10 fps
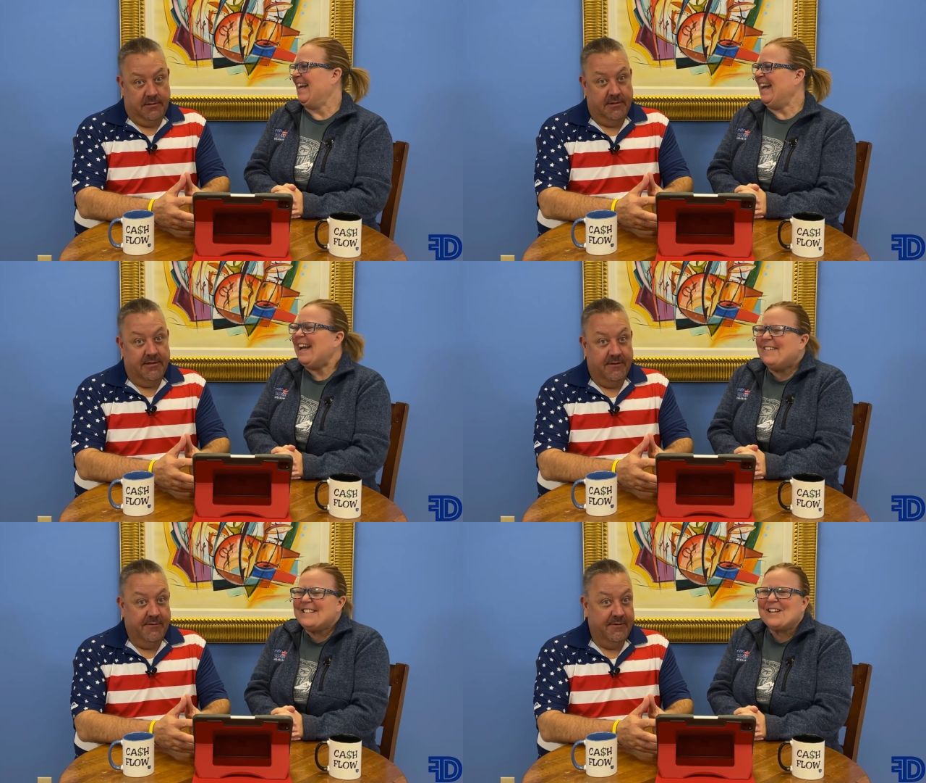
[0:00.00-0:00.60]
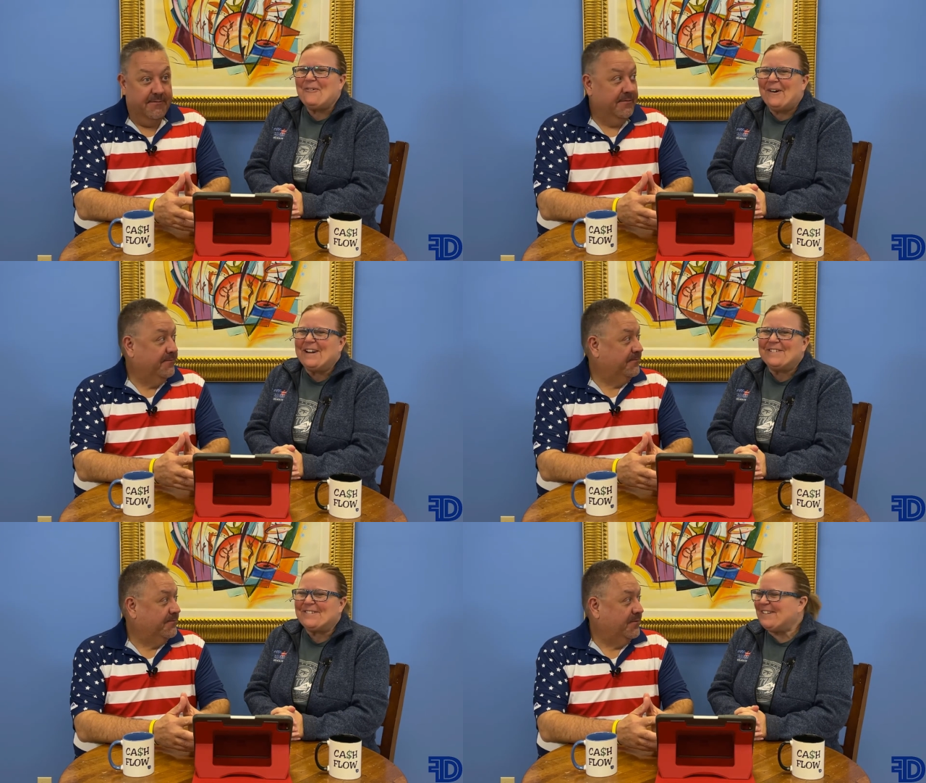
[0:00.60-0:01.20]
Speaker 1: it was so
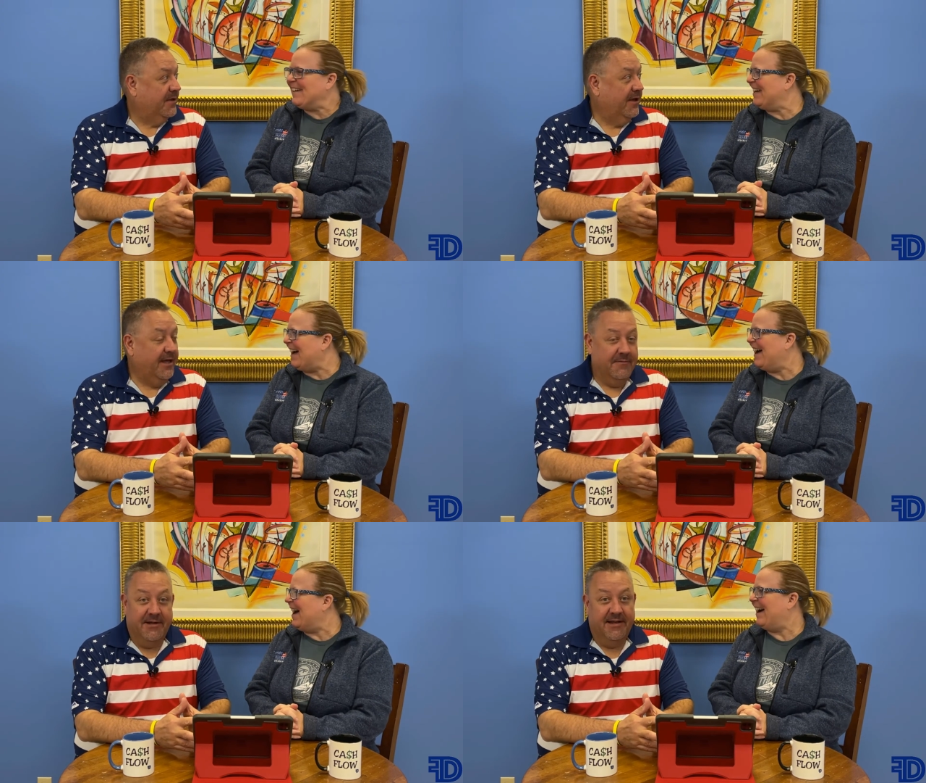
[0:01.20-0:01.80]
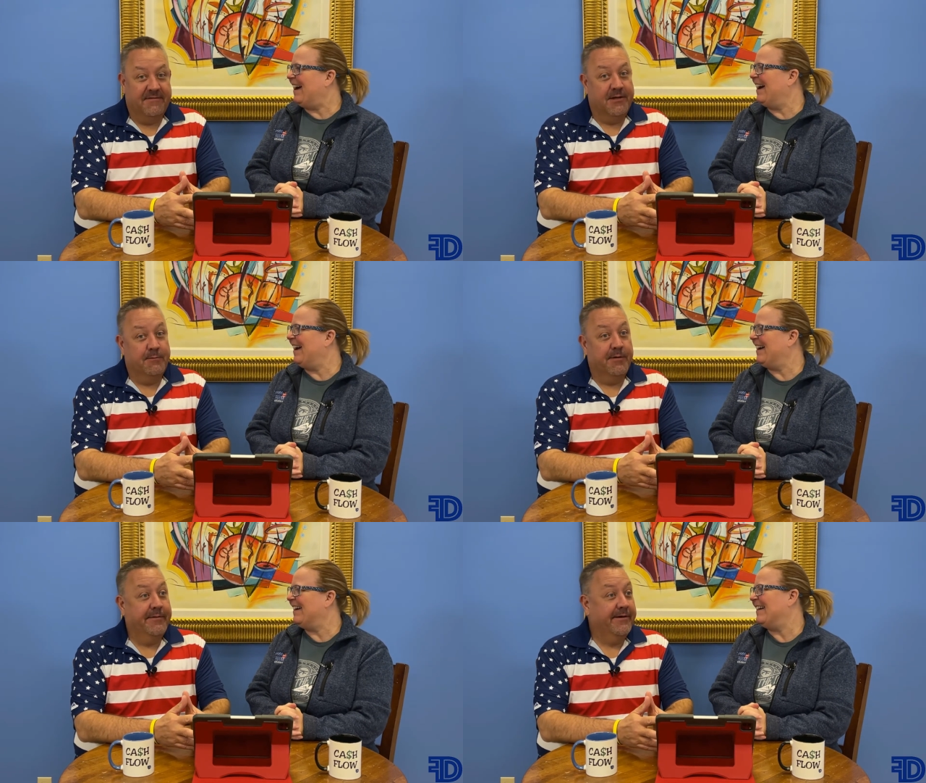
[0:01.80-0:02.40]
wonderful.
Speaker 2: Oh, yeah, we didn't have to
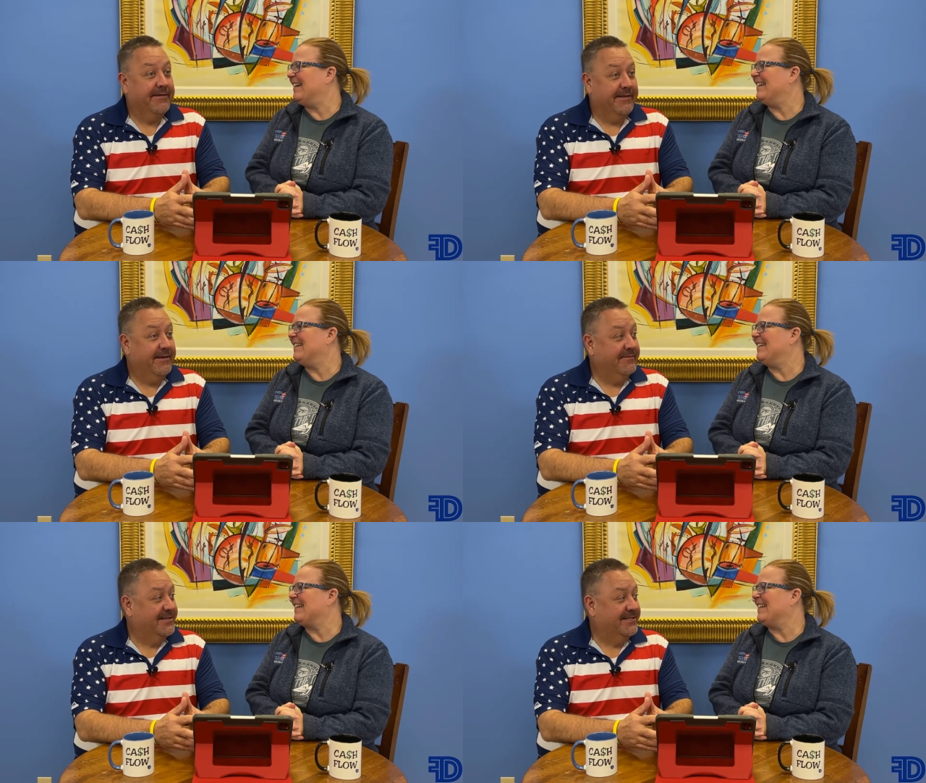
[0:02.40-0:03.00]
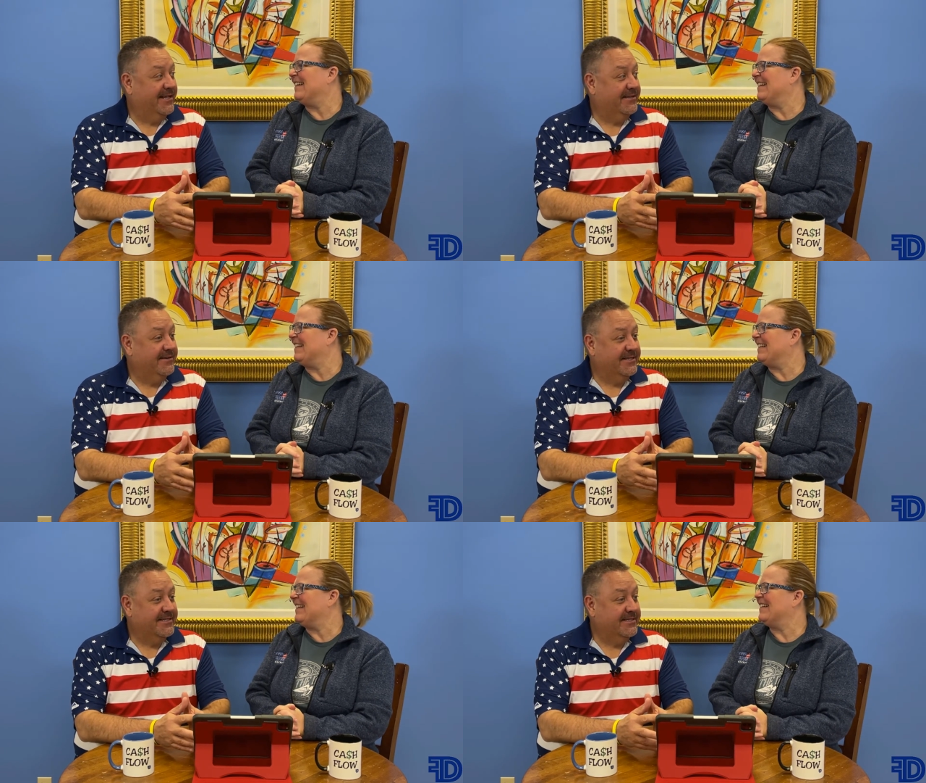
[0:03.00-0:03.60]
prepare a thing. We just sat
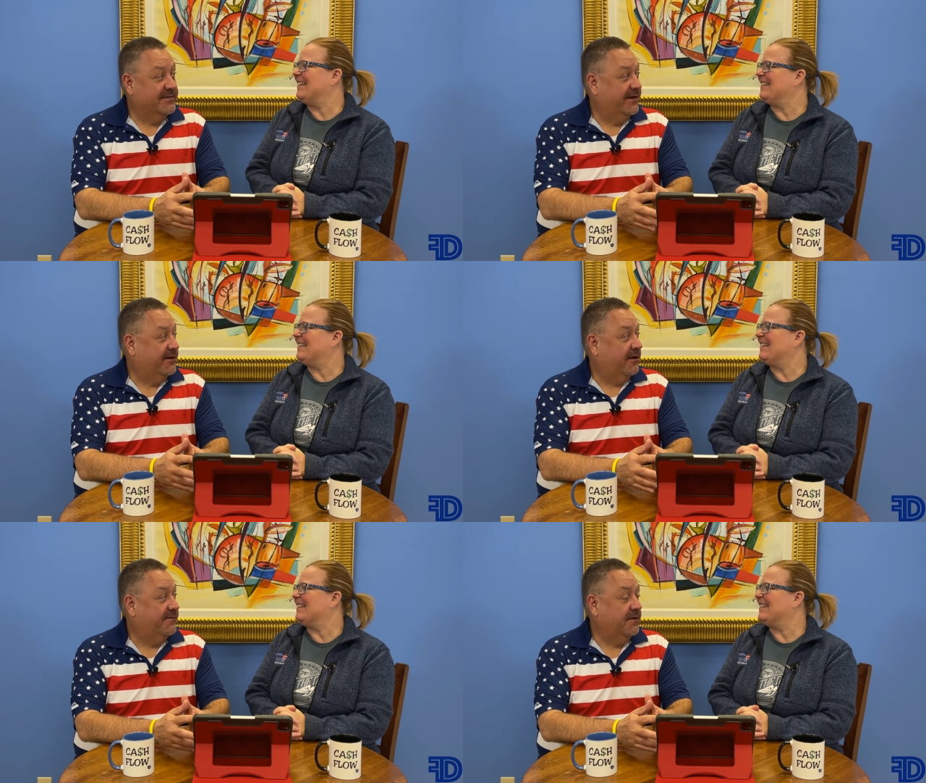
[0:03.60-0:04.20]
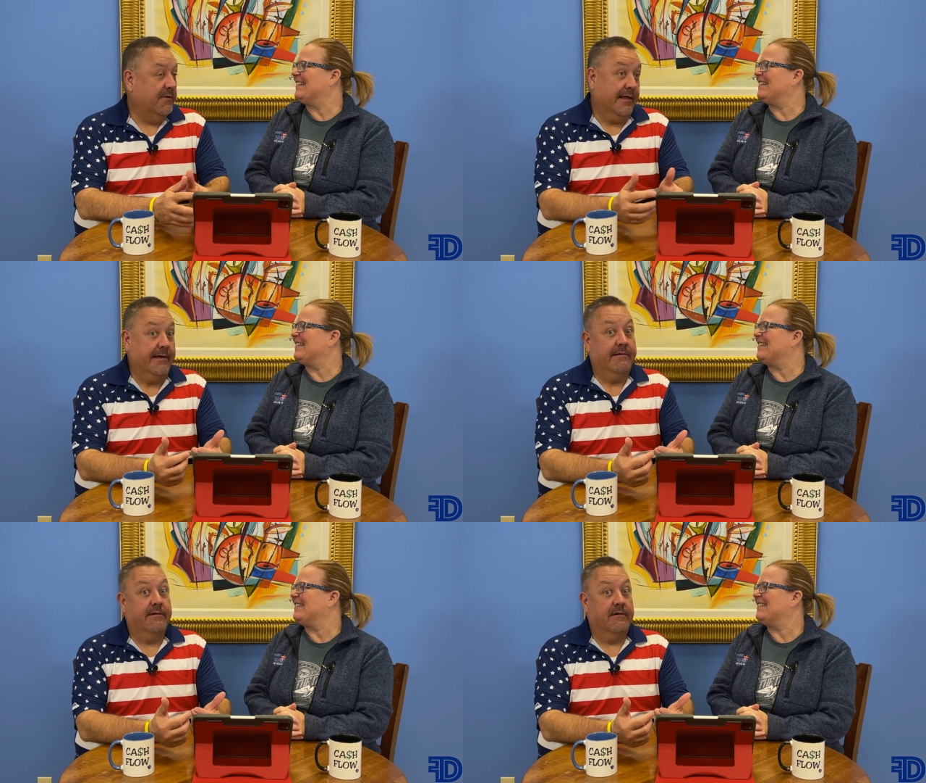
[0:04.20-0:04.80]
there, listened, drank coffee. Well,
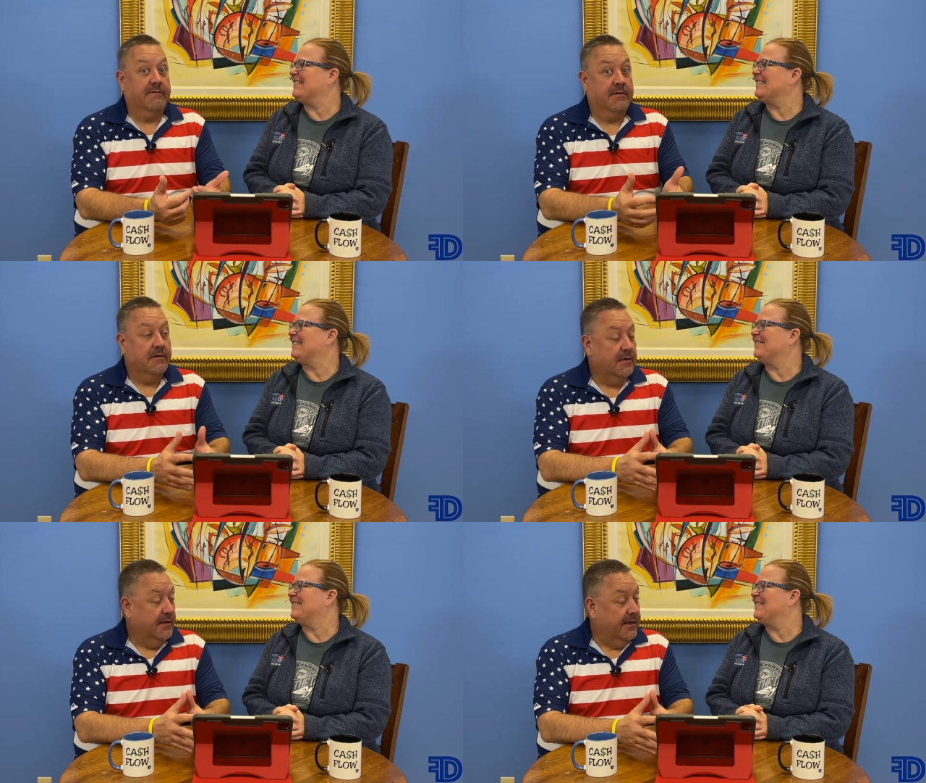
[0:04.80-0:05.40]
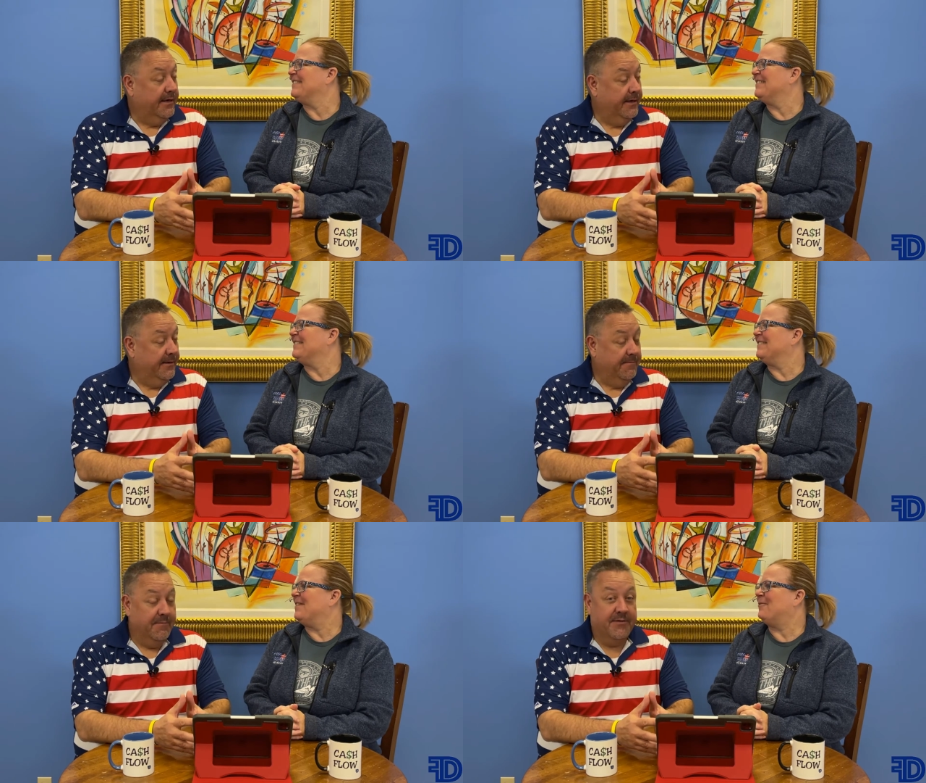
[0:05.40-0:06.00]
I drank coffee.
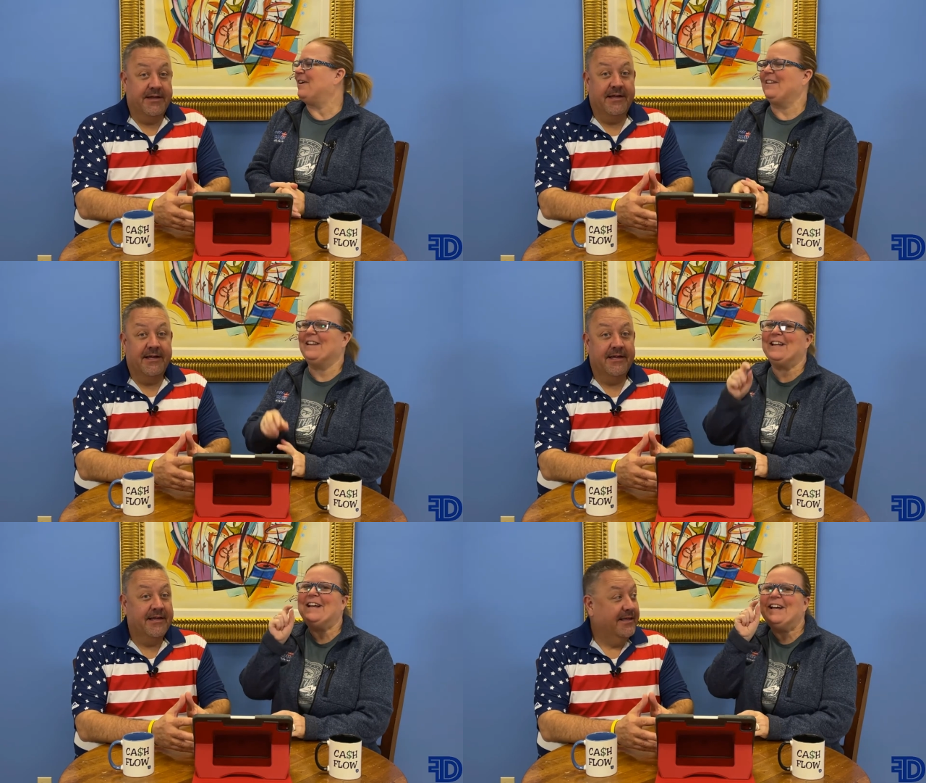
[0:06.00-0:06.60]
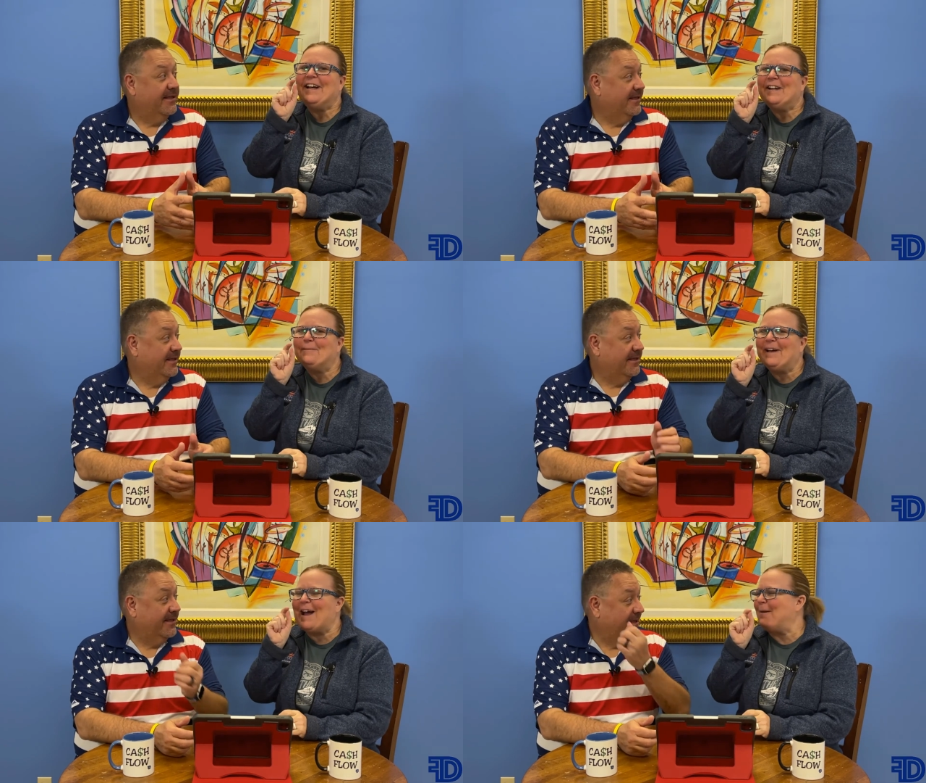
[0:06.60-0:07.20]
Um, but I'm a uh,
Speaker 1: little bit